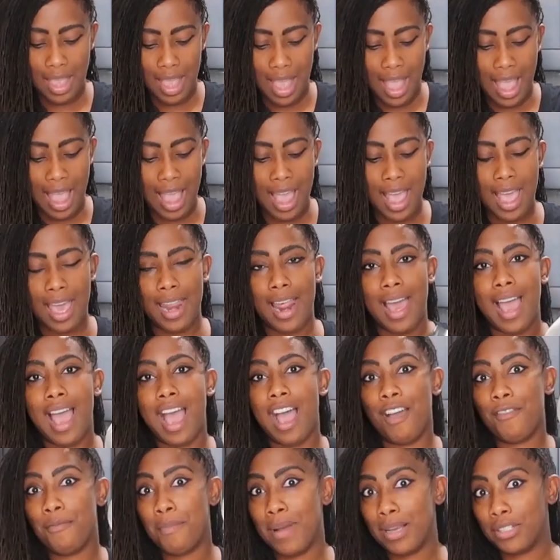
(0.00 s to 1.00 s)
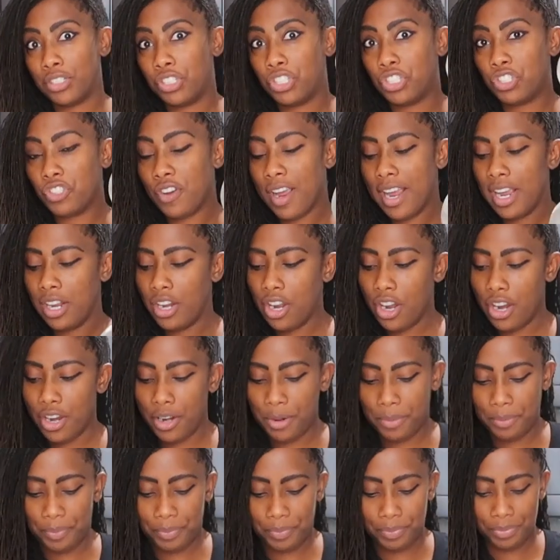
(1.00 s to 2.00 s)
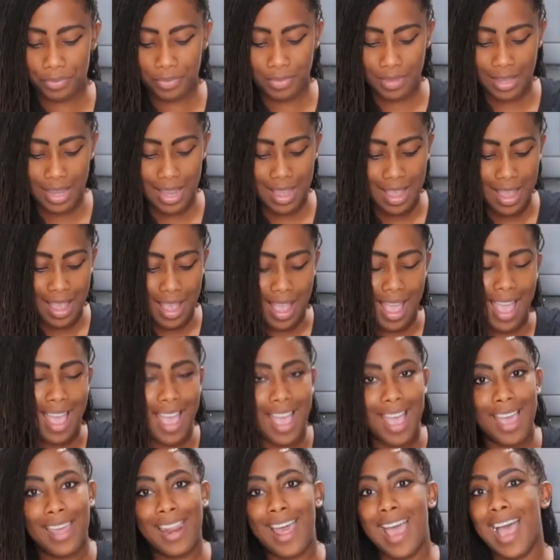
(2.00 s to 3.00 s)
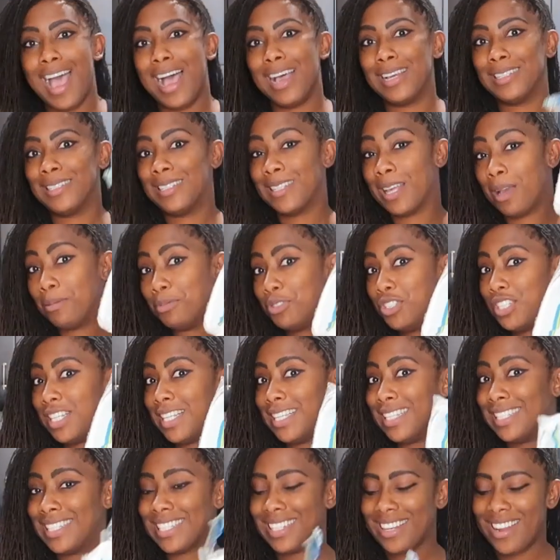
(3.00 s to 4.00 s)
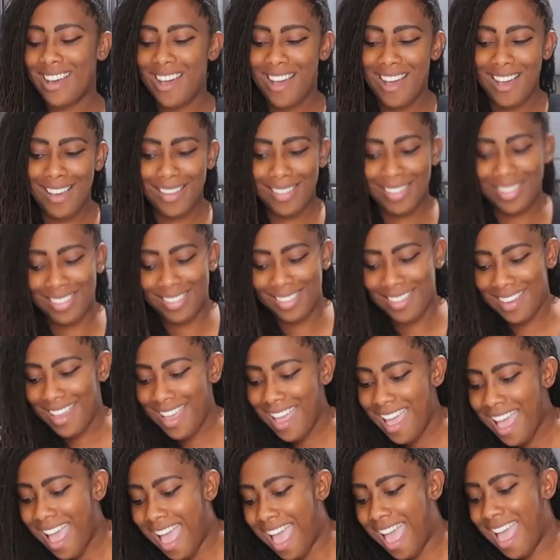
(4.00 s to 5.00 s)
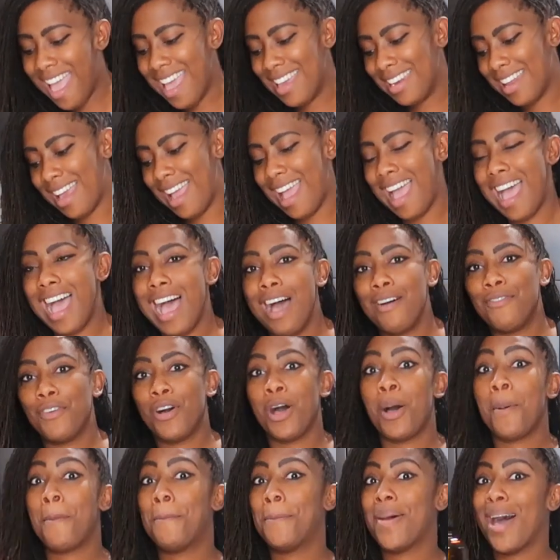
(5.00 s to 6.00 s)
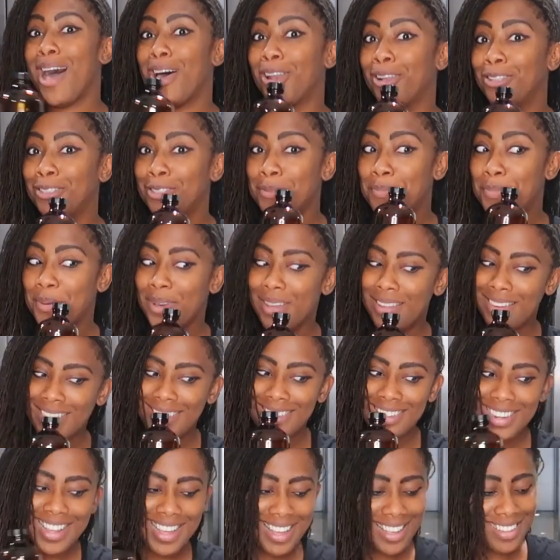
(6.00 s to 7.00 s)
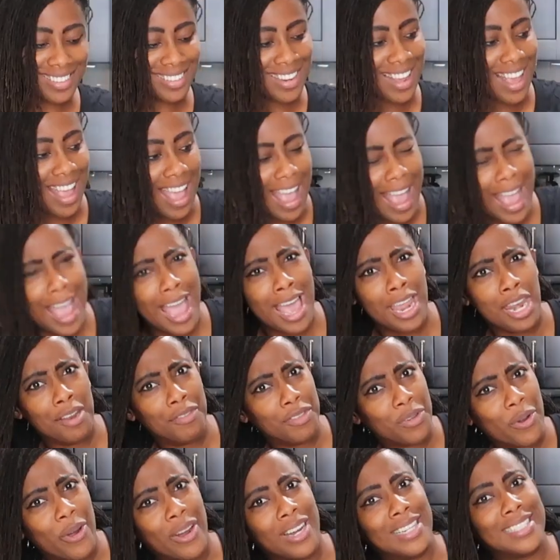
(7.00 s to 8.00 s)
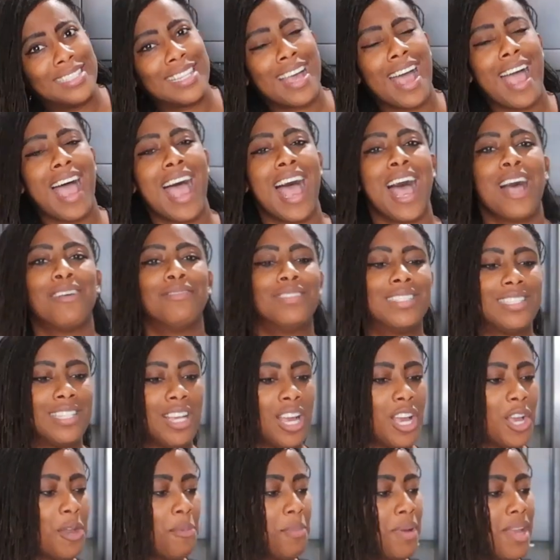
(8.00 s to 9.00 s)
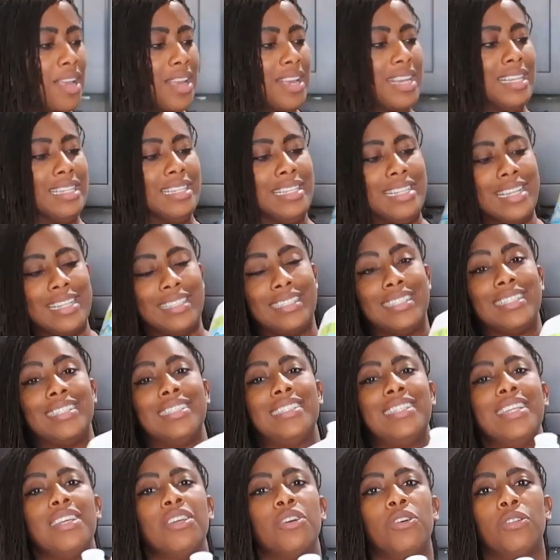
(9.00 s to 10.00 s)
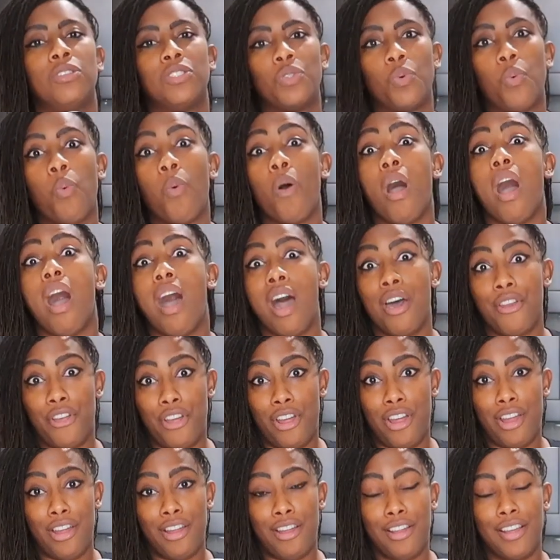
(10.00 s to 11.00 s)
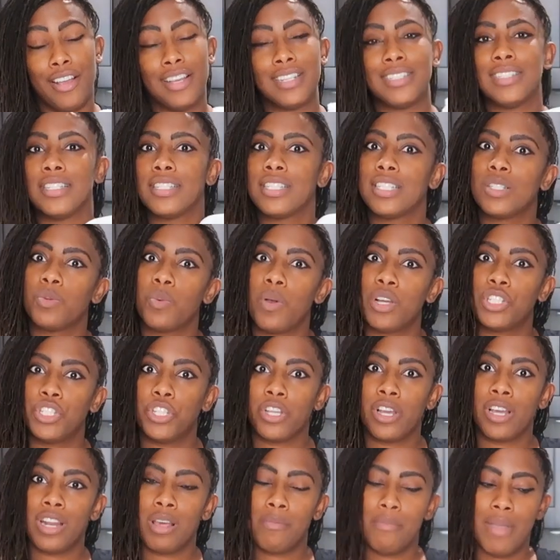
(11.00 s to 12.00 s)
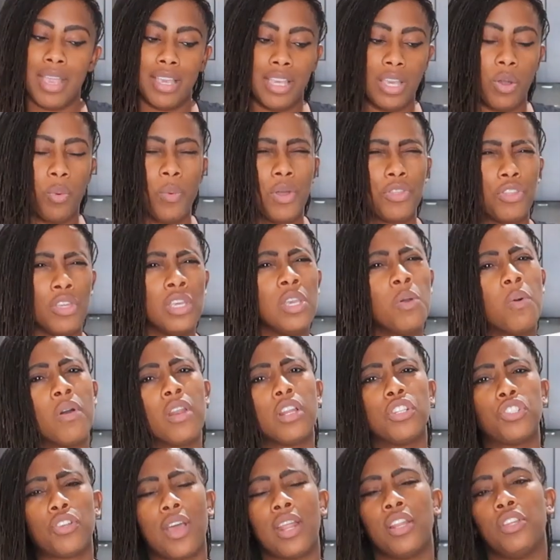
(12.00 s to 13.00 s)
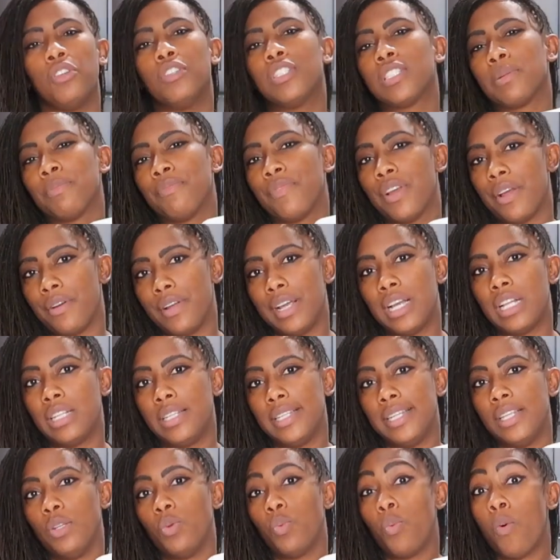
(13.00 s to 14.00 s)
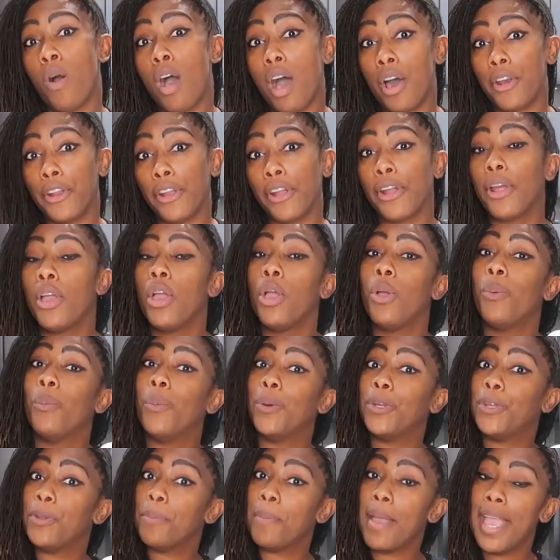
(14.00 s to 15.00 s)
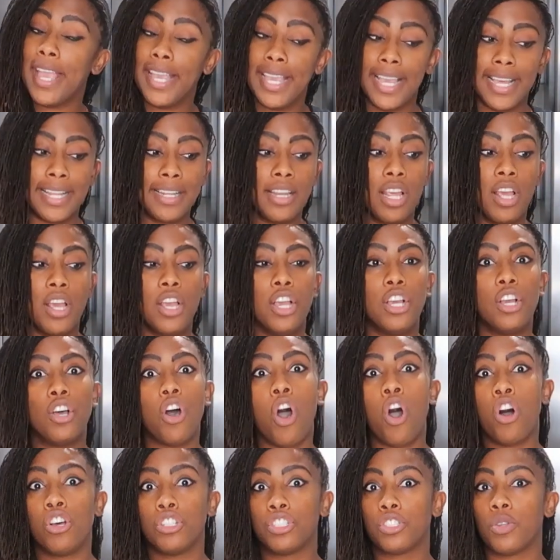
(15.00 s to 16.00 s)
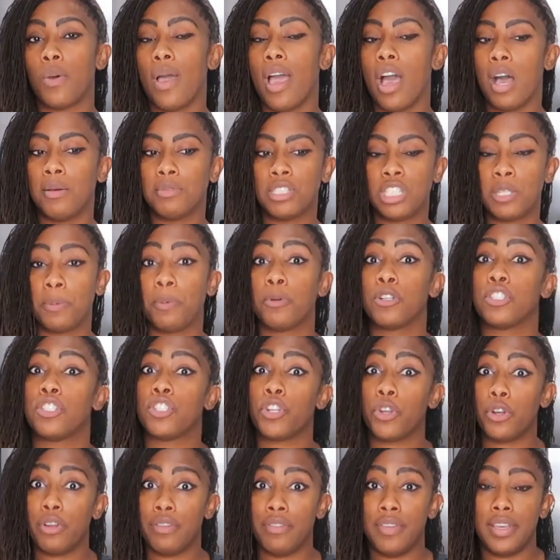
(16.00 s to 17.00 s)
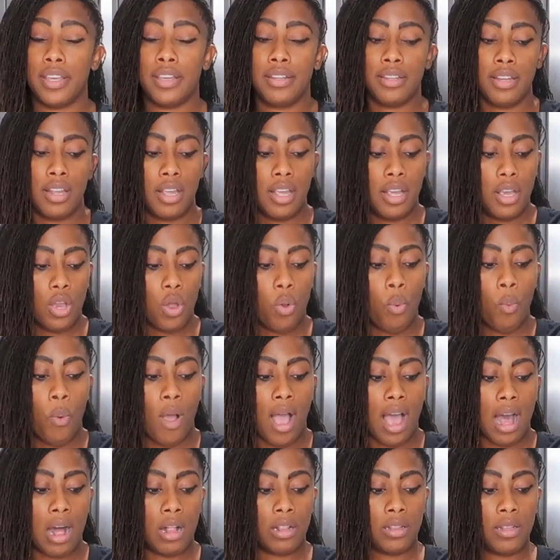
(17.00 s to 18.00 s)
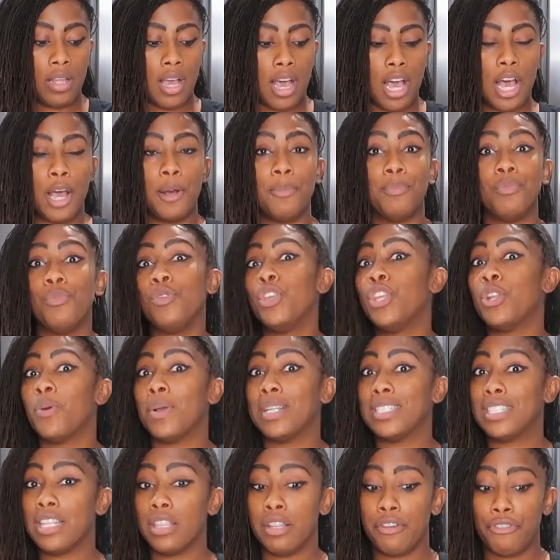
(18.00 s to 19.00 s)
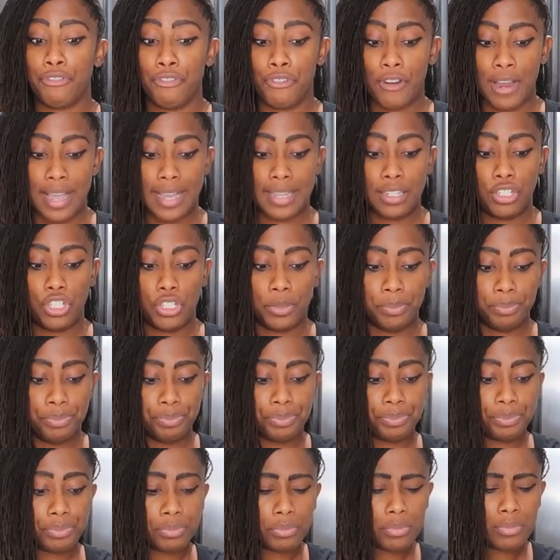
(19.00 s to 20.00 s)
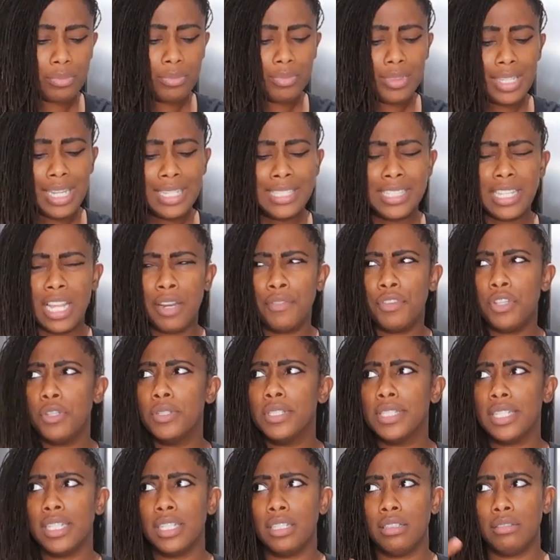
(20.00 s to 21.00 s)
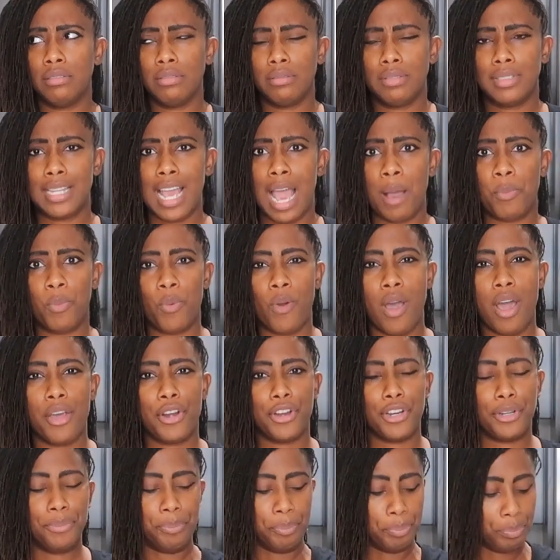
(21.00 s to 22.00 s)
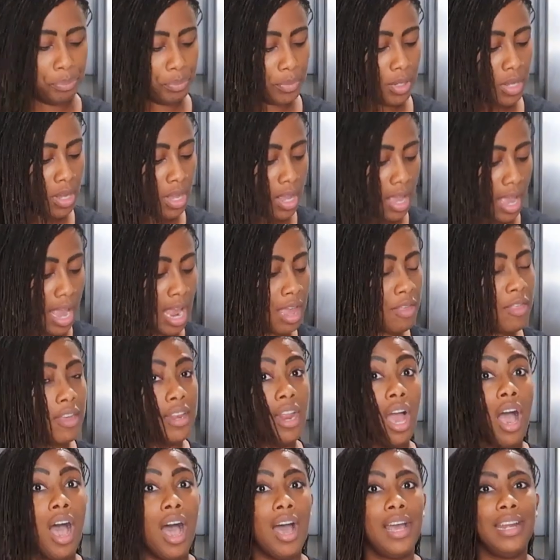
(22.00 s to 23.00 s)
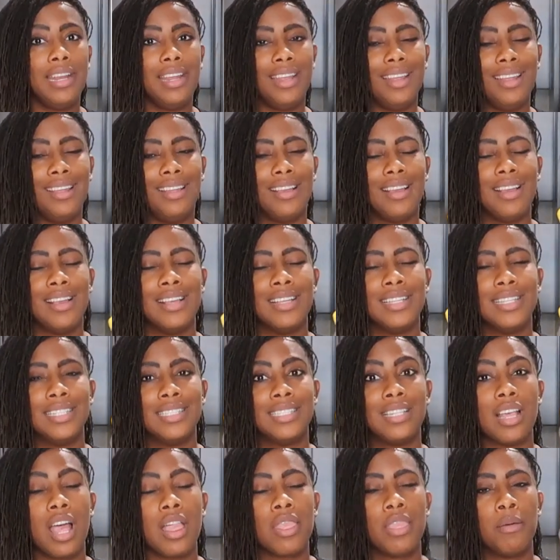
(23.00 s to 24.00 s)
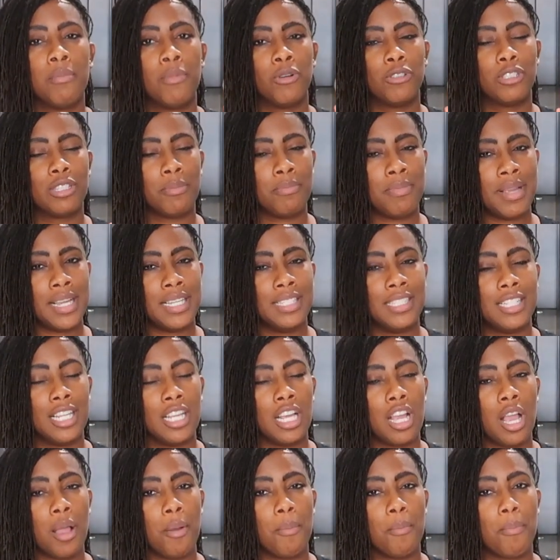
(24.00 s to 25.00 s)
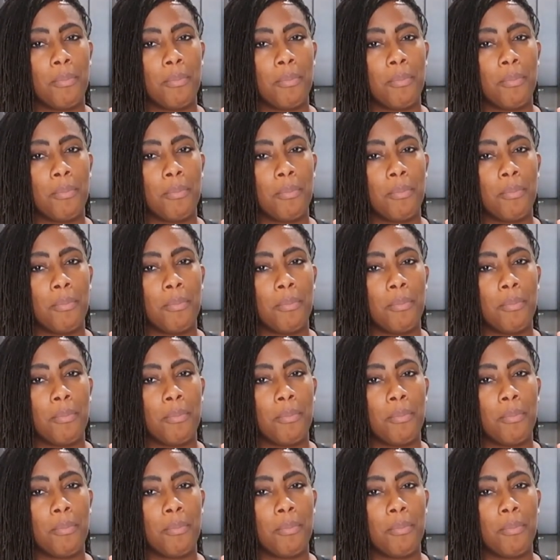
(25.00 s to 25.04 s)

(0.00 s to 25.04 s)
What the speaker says: and I have my strainer and I have some cheesecloth. And I have a bottle to put it in. And of course, I have some distilled water, because this is what you're gonna make it with. You wanna try to use some very clean water when you make it. Also helps to preserve it while it's in the fridge, instead of using tap water. And then honey is the most amazing